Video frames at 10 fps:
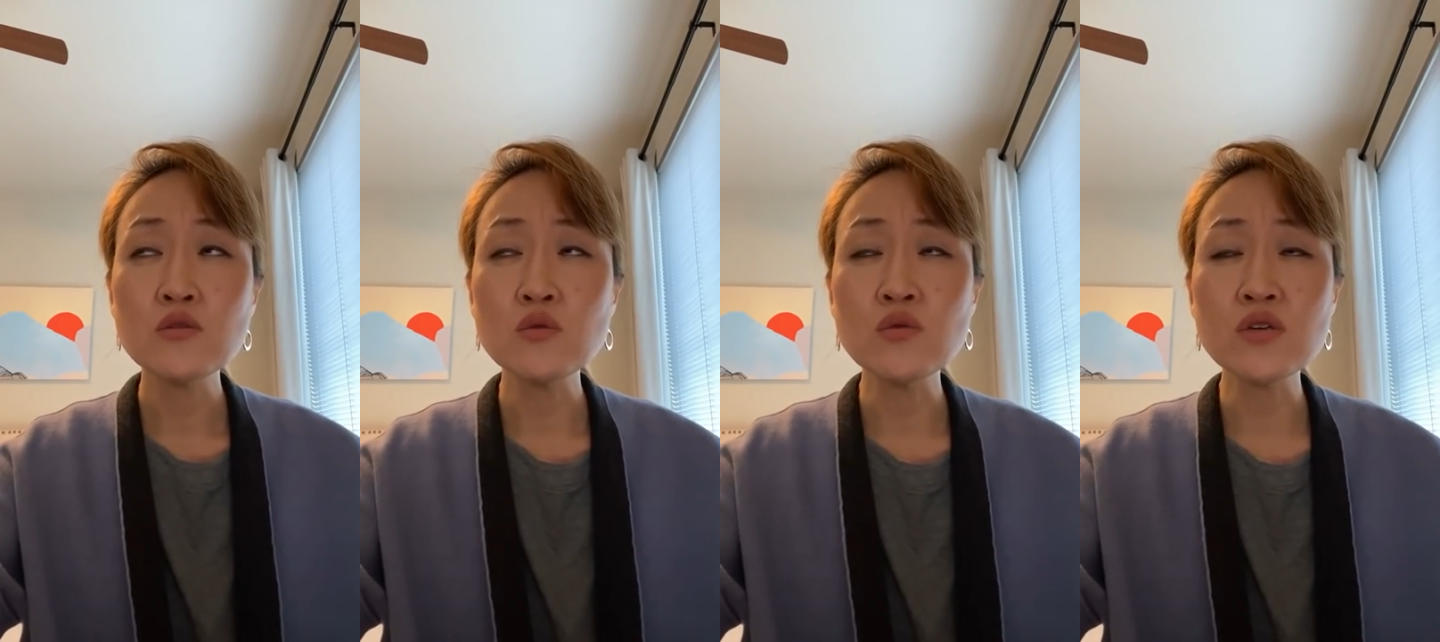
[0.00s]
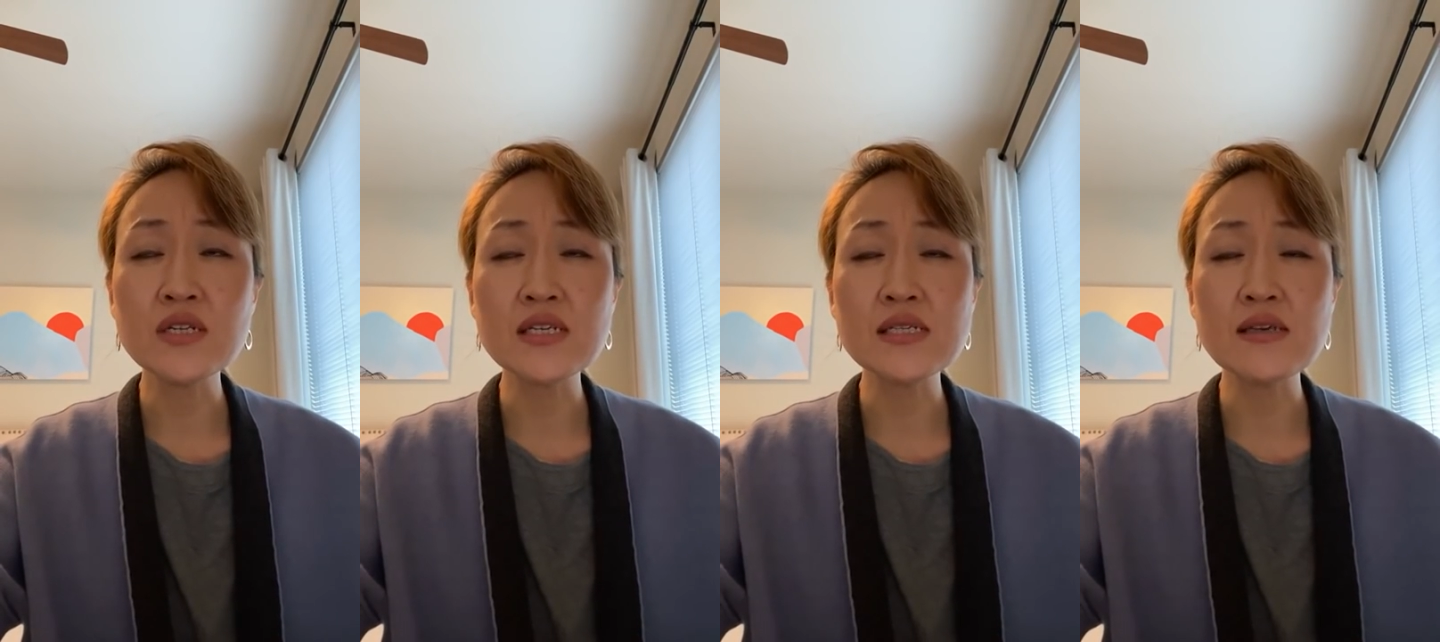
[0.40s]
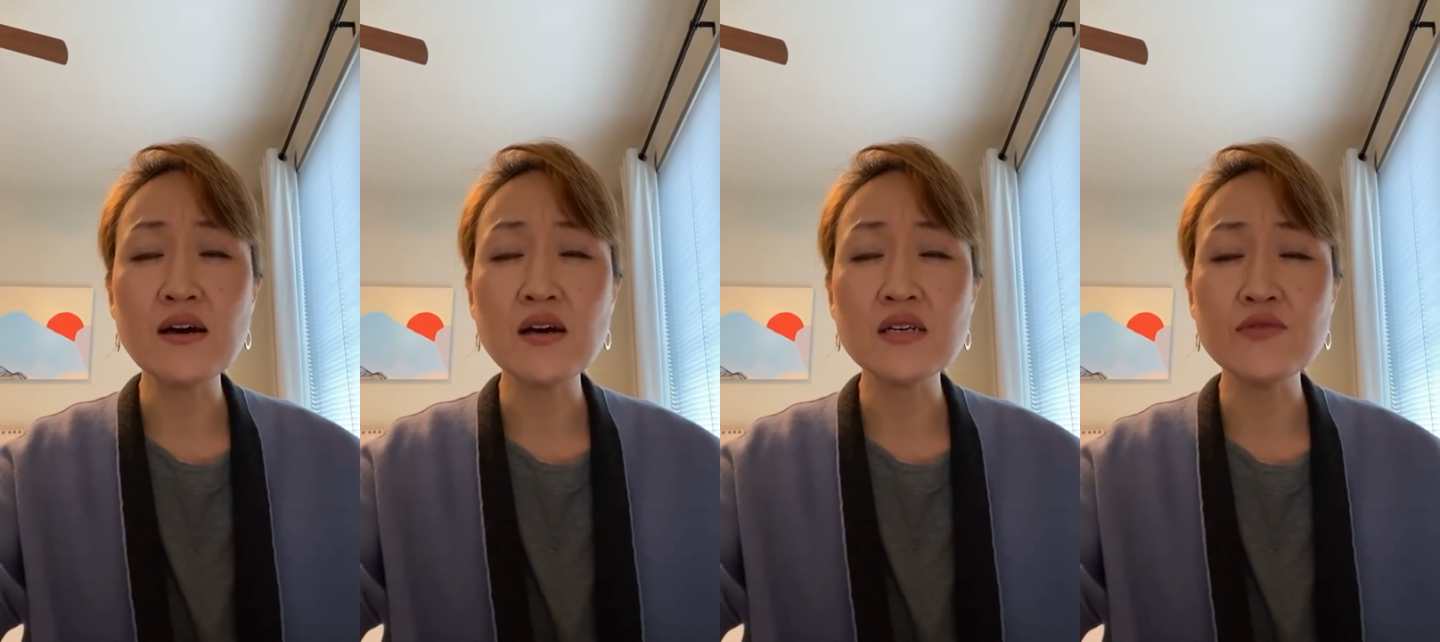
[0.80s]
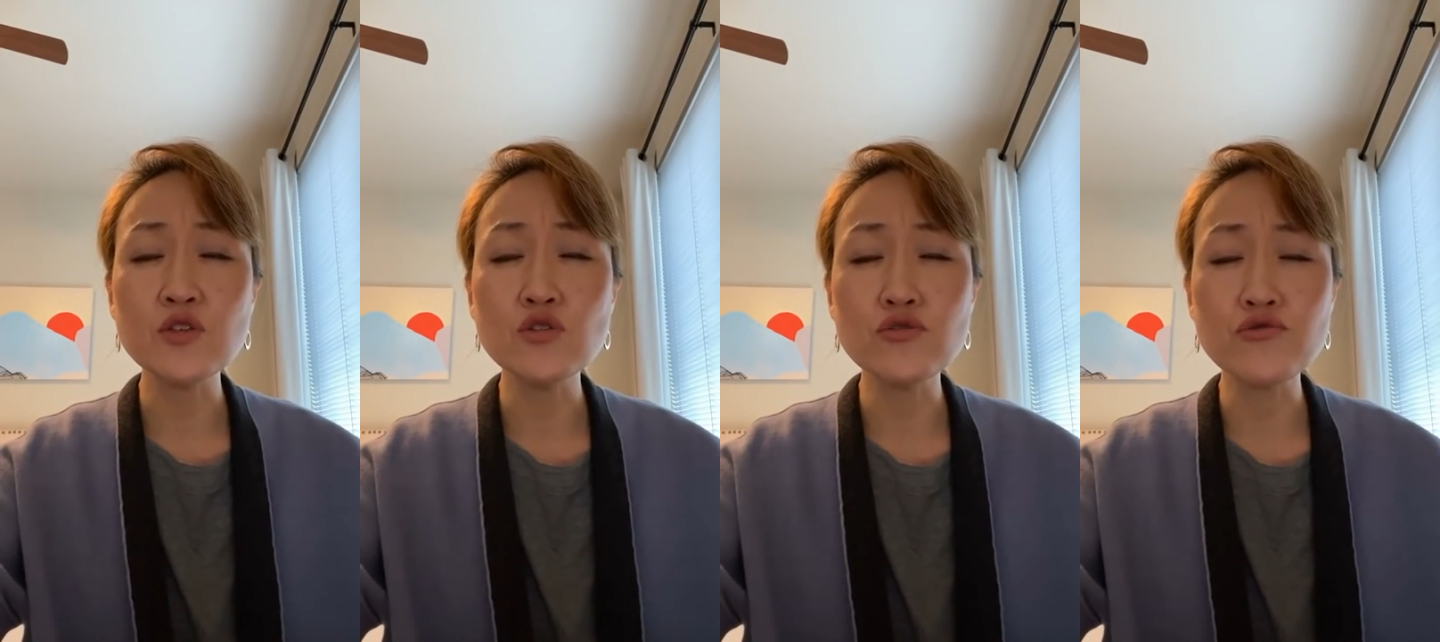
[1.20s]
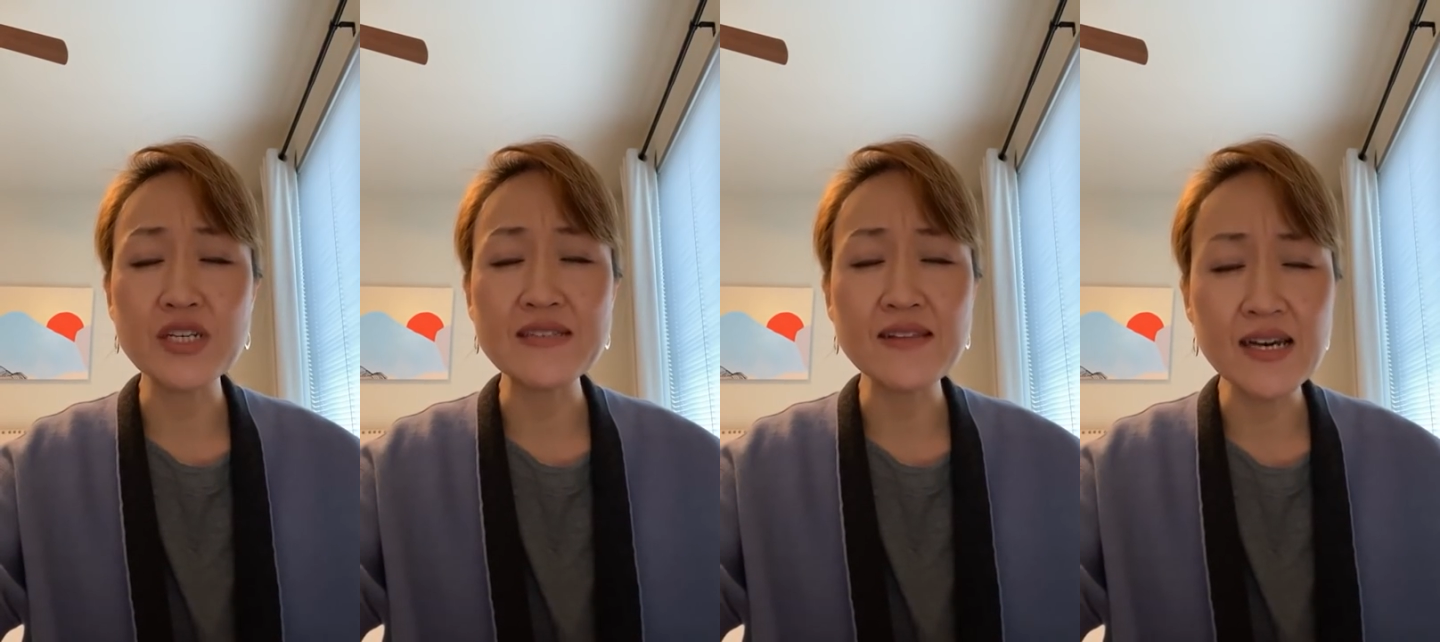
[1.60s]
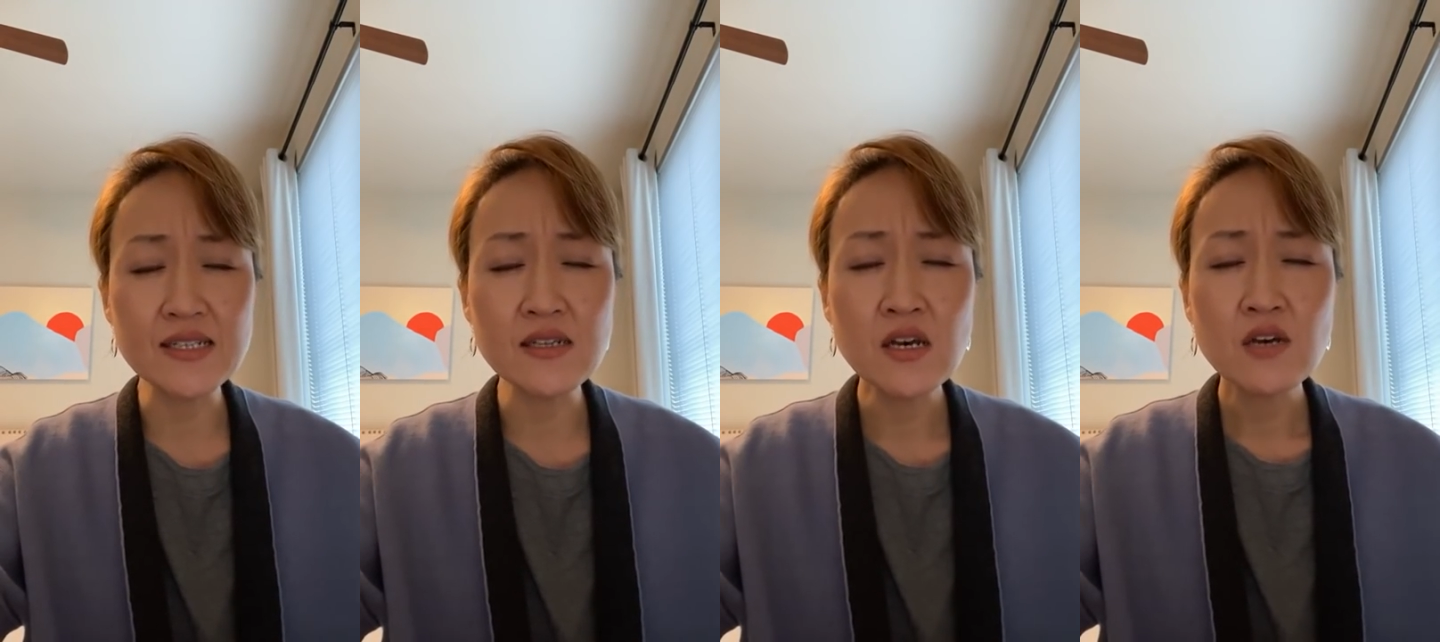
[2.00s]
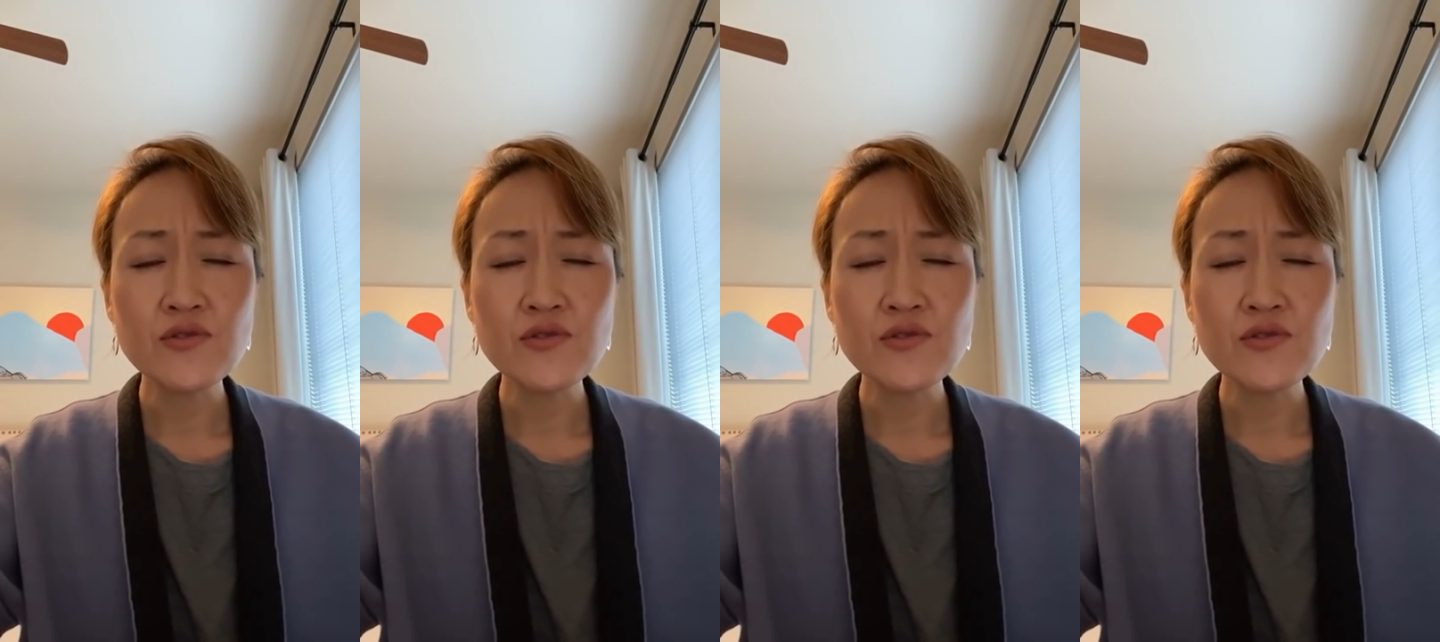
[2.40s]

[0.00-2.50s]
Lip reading: the Lord is giving you a green light